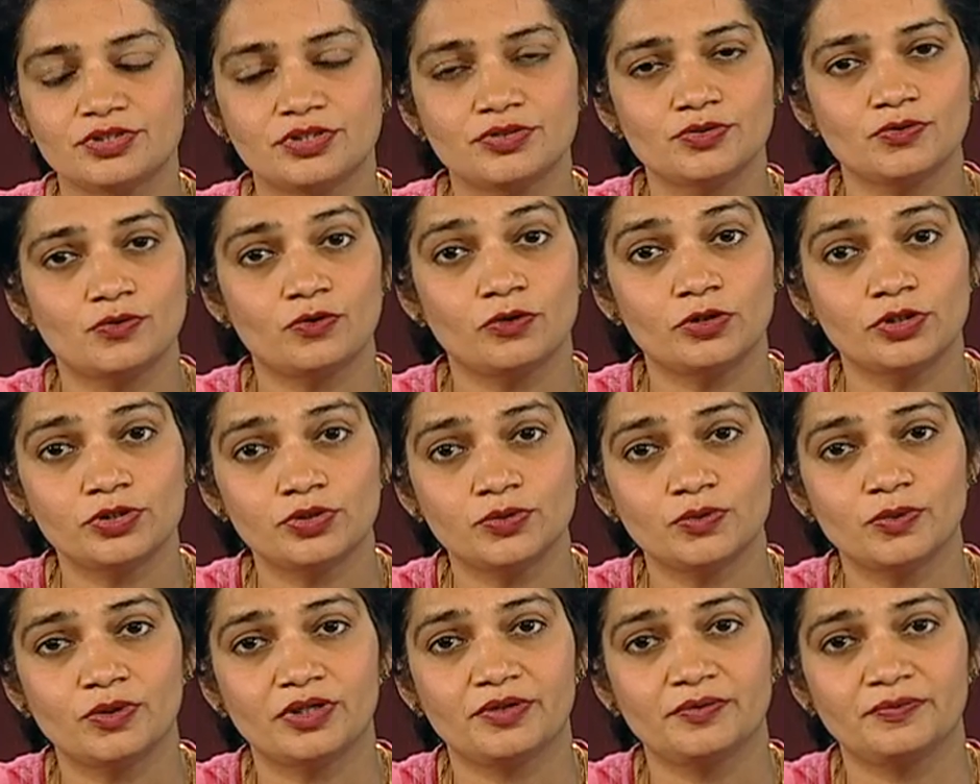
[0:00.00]
is
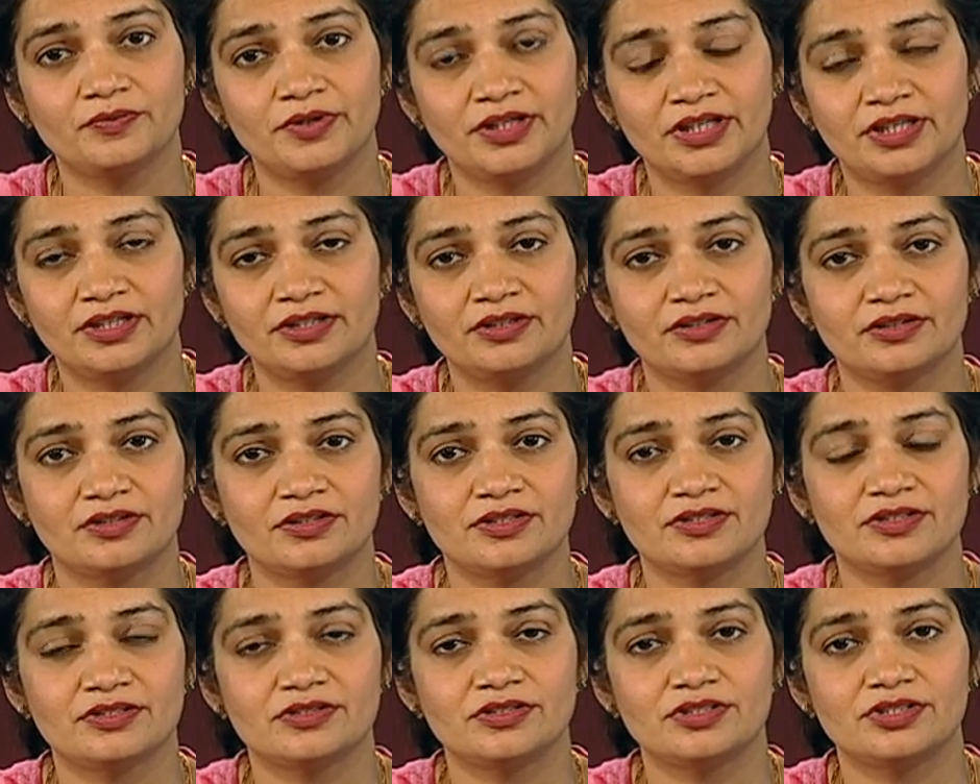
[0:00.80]
also a way
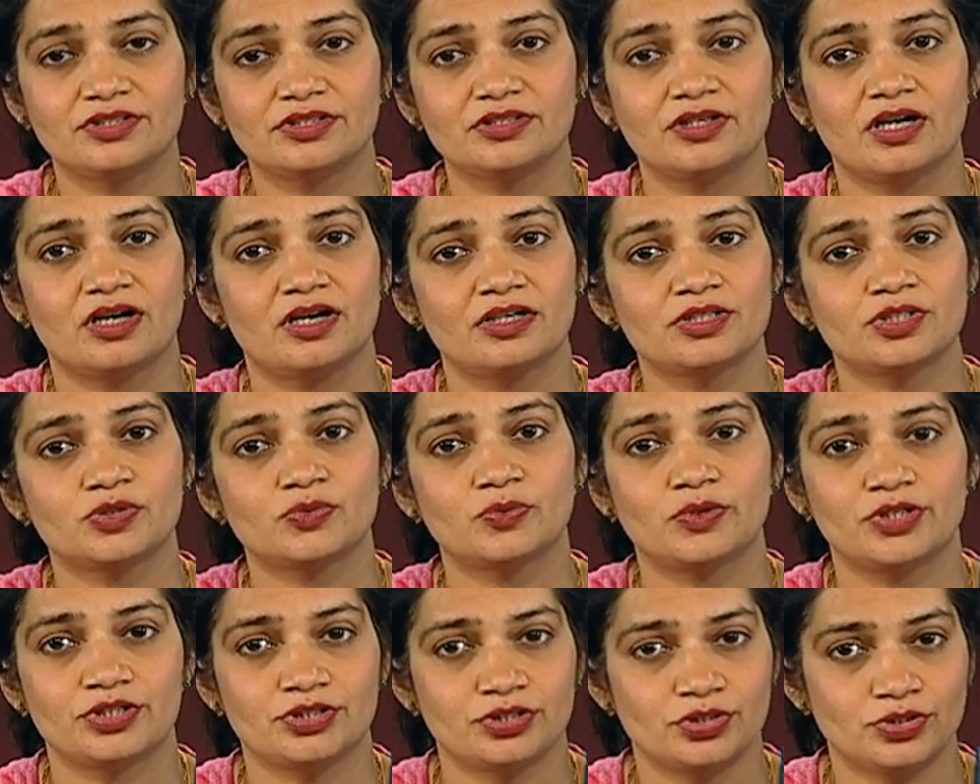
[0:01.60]
researcher asks
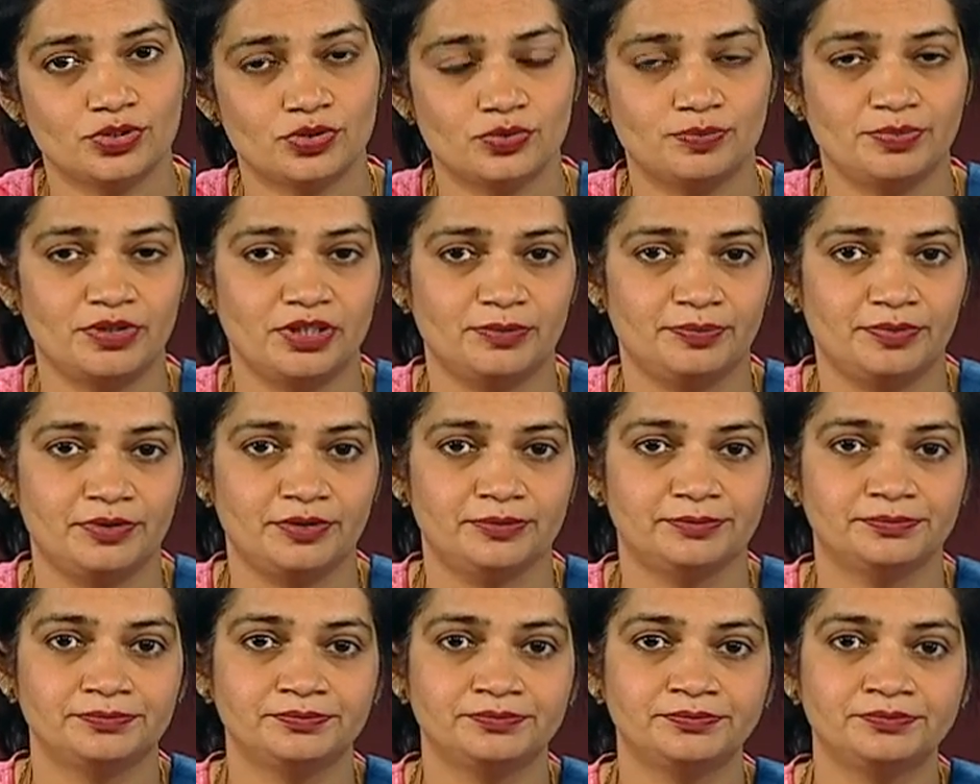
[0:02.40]
questions to people.
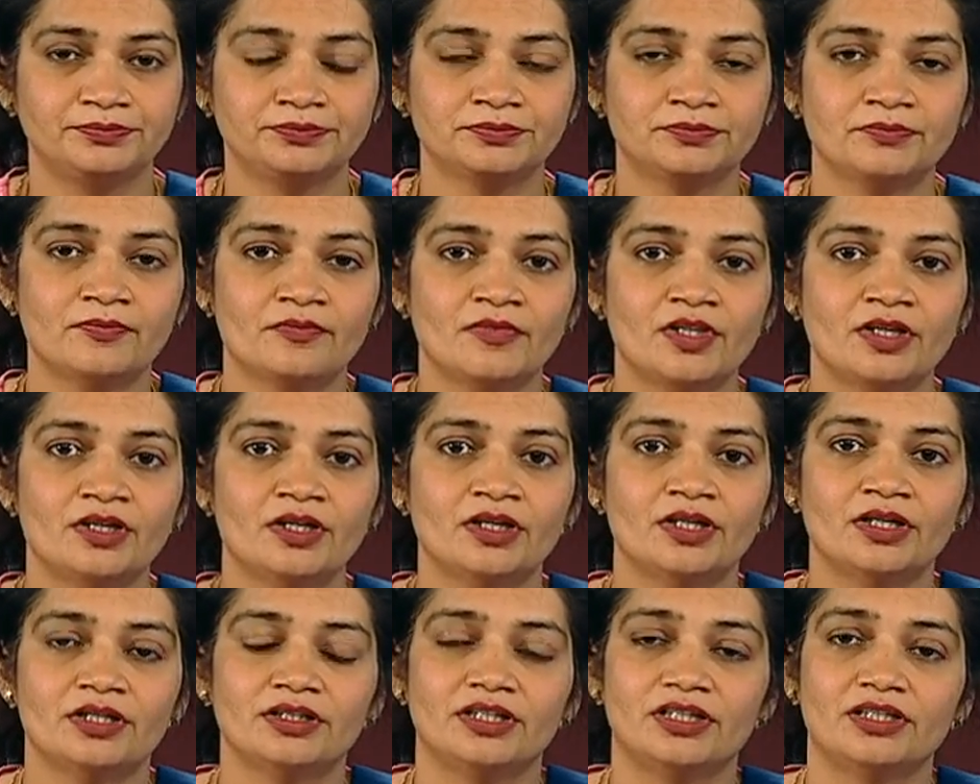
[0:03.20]

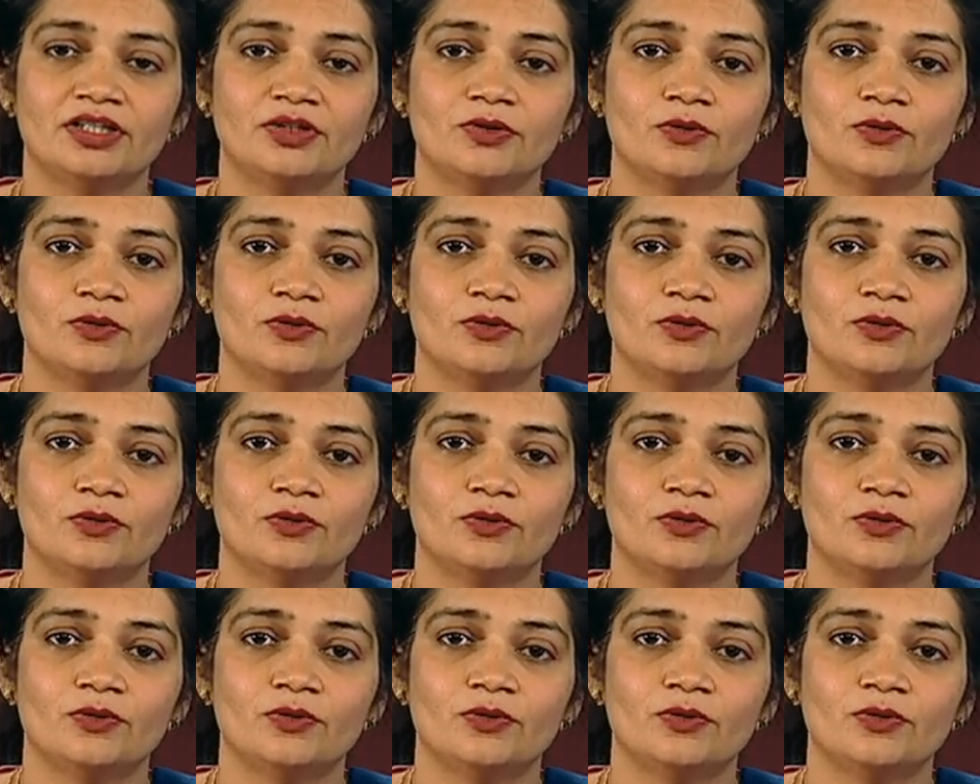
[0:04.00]
They can